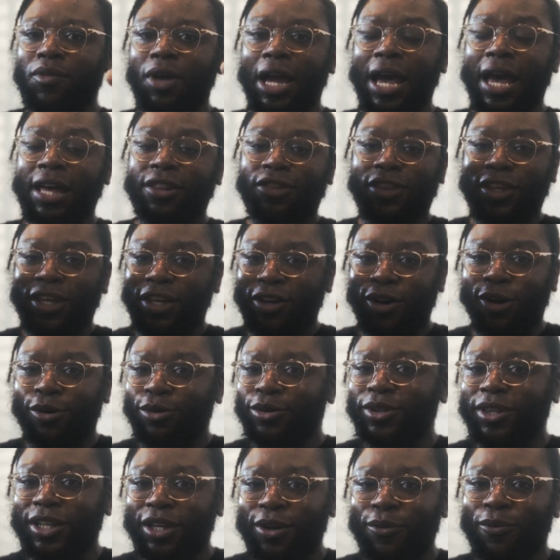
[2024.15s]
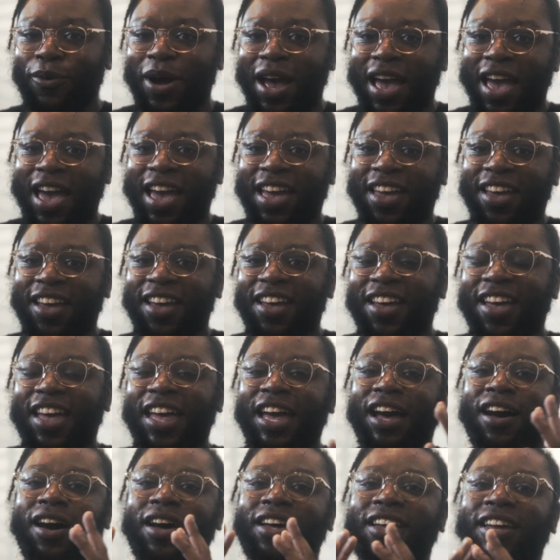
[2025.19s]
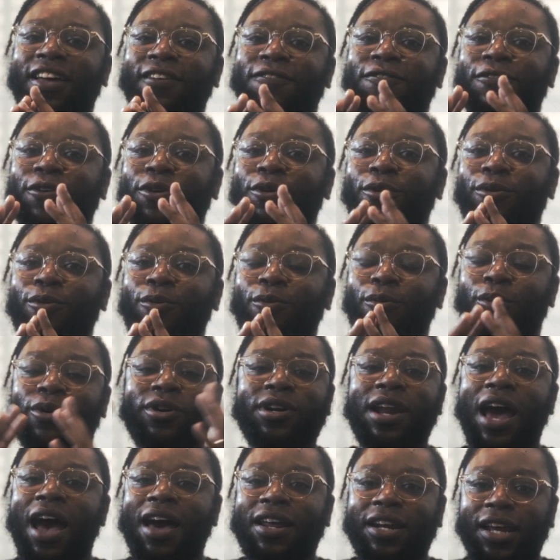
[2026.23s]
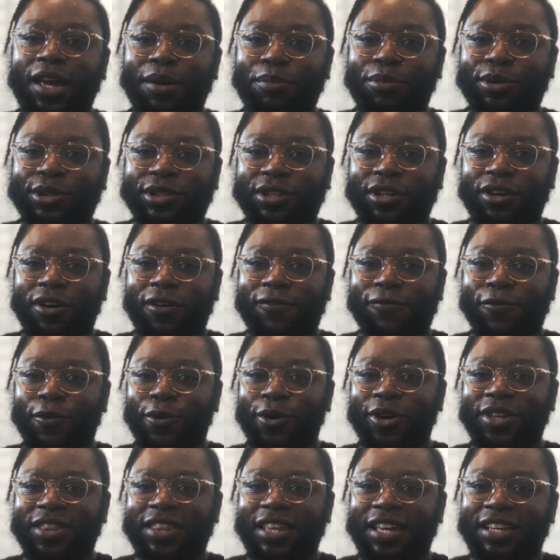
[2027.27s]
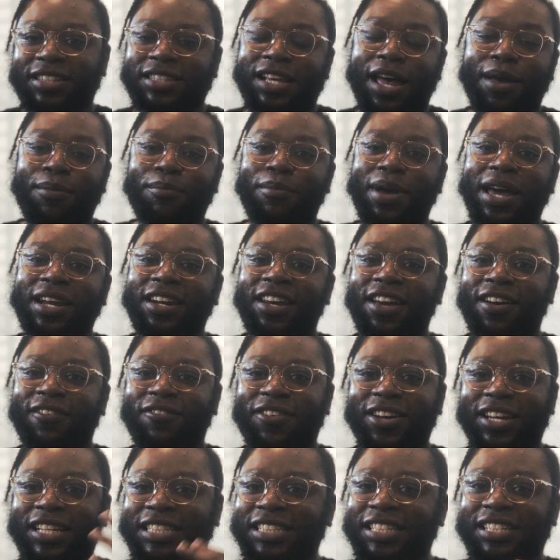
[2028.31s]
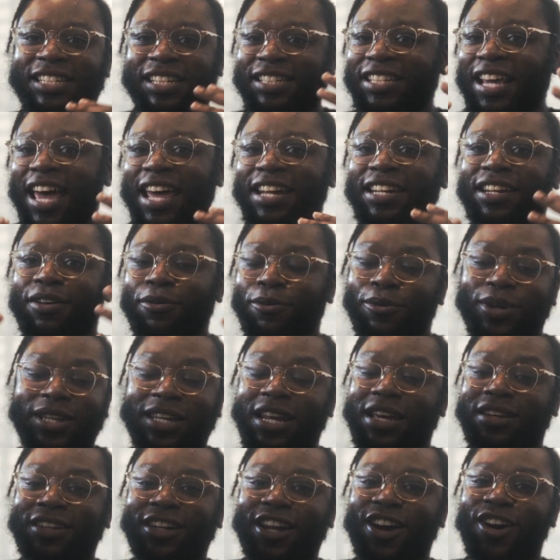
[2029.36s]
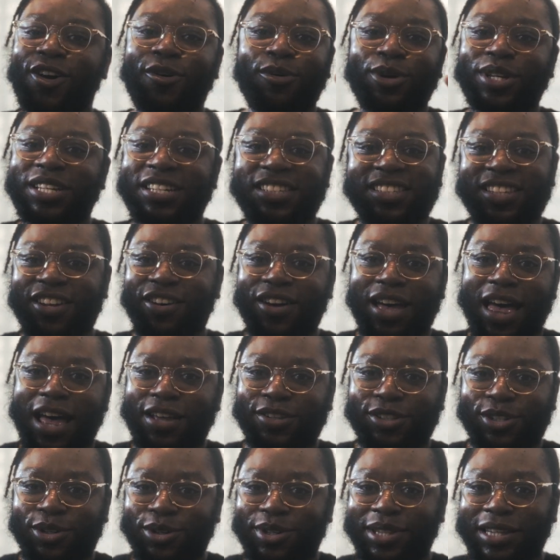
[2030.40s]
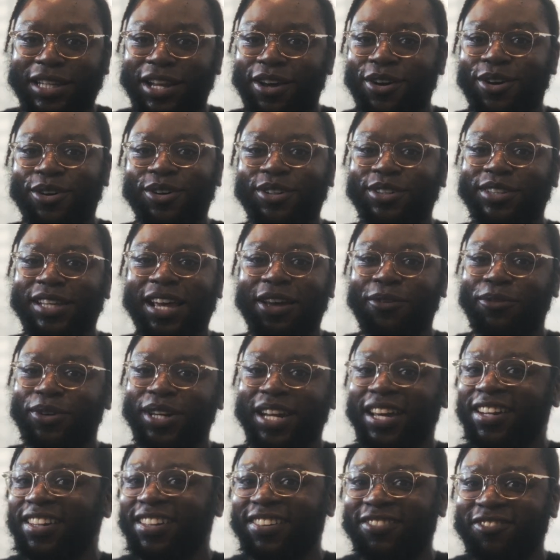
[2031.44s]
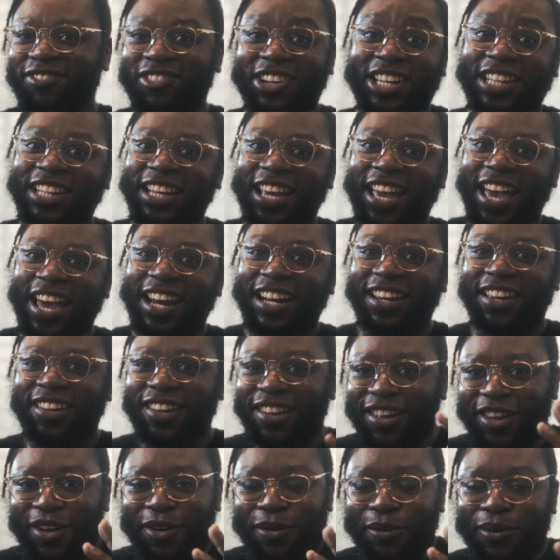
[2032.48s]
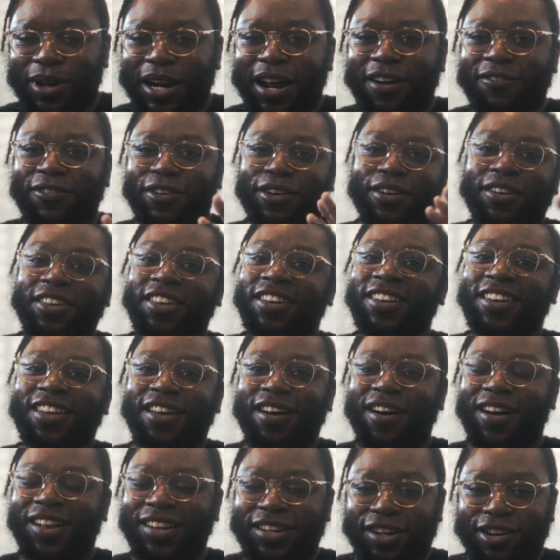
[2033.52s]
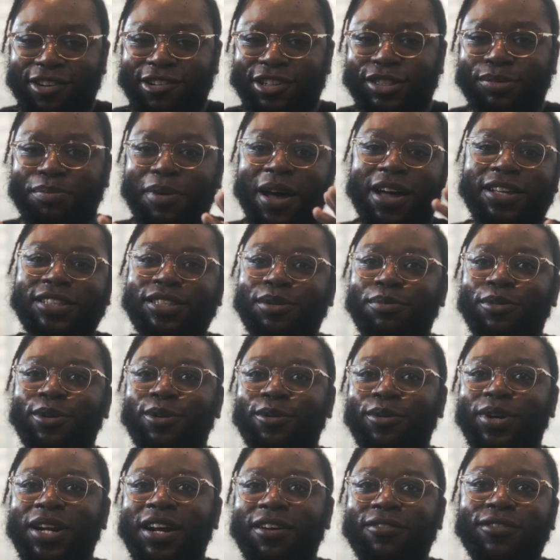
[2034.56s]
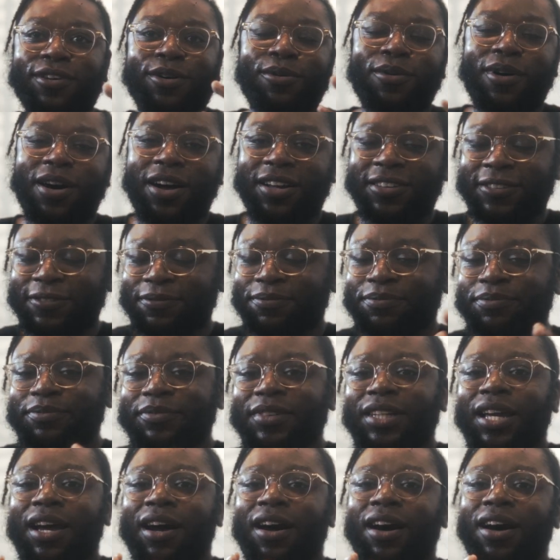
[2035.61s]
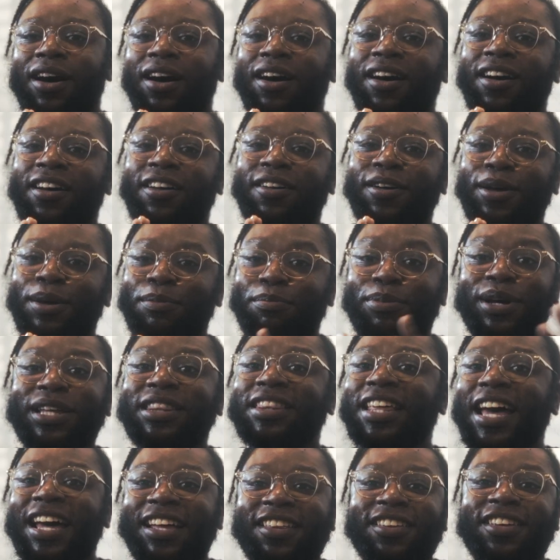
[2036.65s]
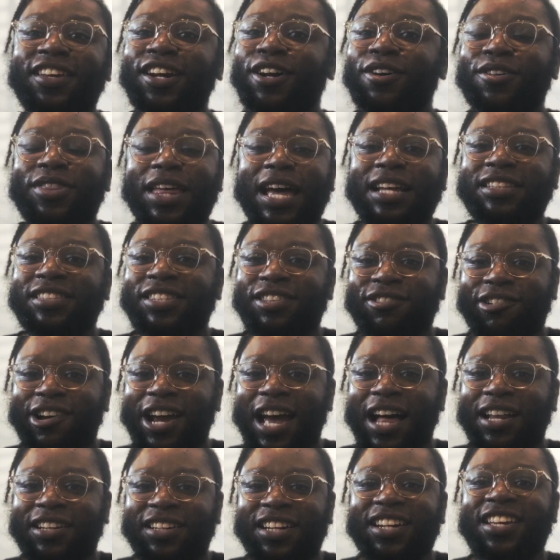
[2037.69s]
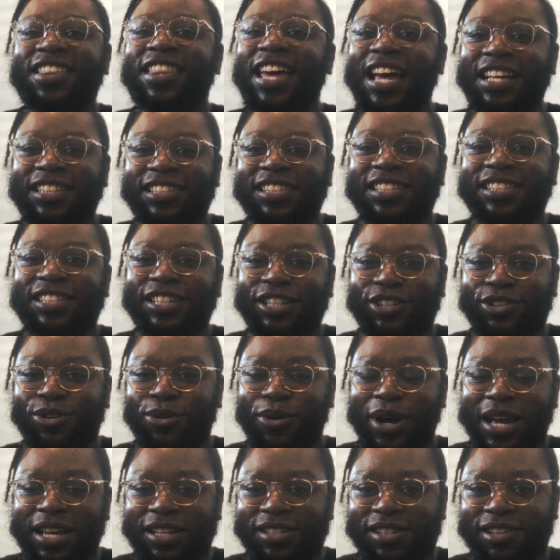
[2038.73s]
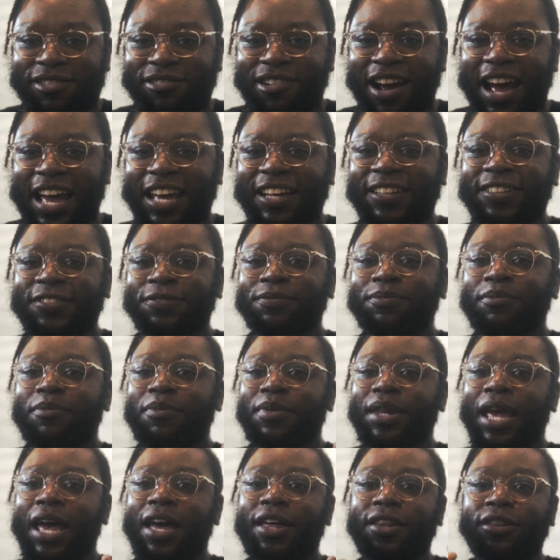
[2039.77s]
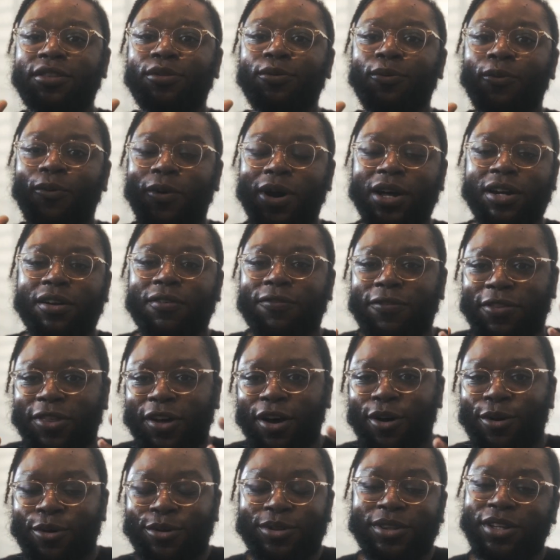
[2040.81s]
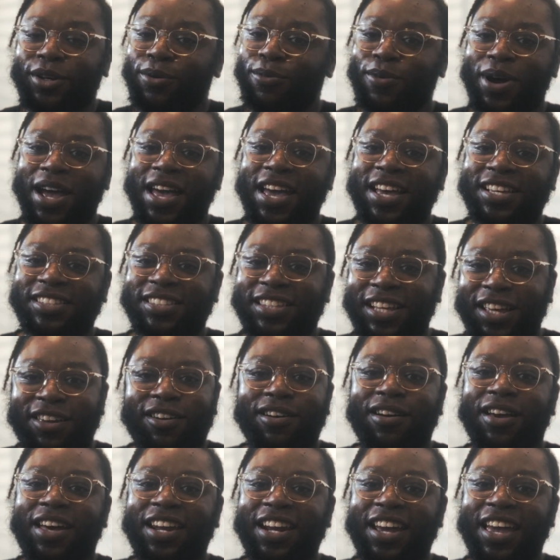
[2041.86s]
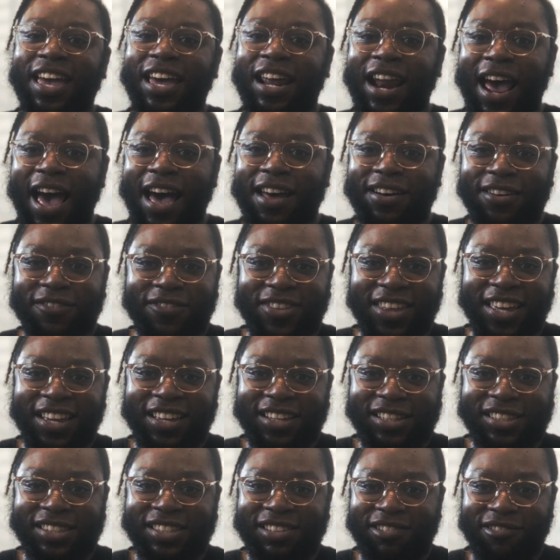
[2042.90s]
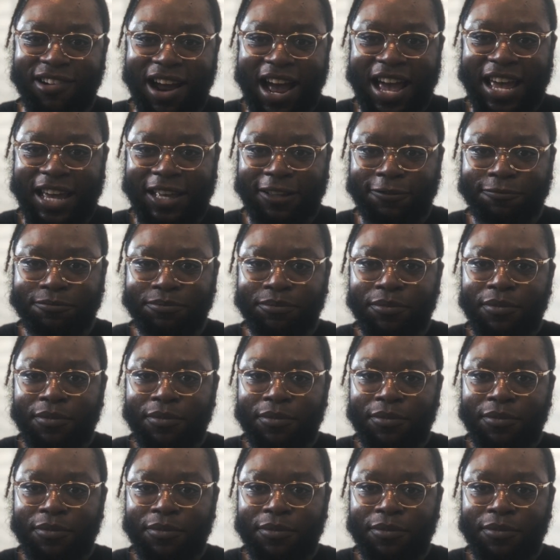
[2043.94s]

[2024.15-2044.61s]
And the only way, uh, if you were not able to avoid this, like many of us just ended, we didn't know. We just took out student loans. Like we didn't really get it, whatever. You call it irresponsible, whatever you want. Uh, but that, you know, that's the reality. That's the situation, right? And one of the only ways that you're going to get out of this, right,